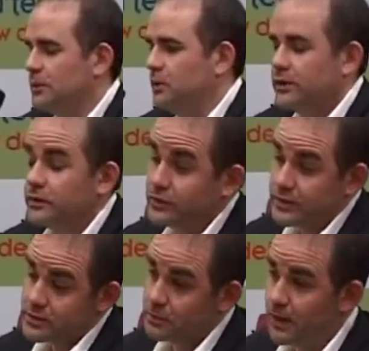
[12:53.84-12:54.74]
I mean, one of the
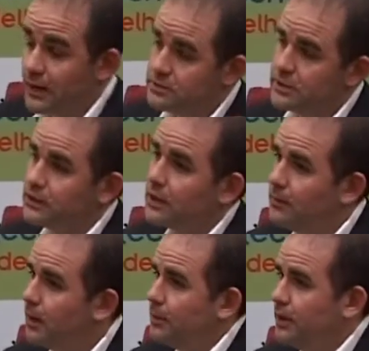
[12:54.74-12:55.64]
things that perhaps didn't
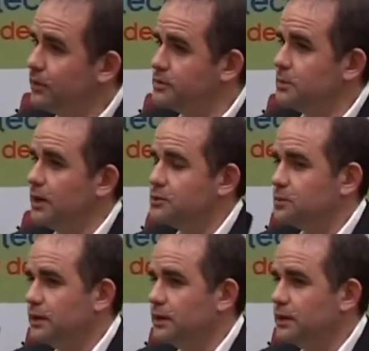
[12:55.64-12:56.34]
come up here as much,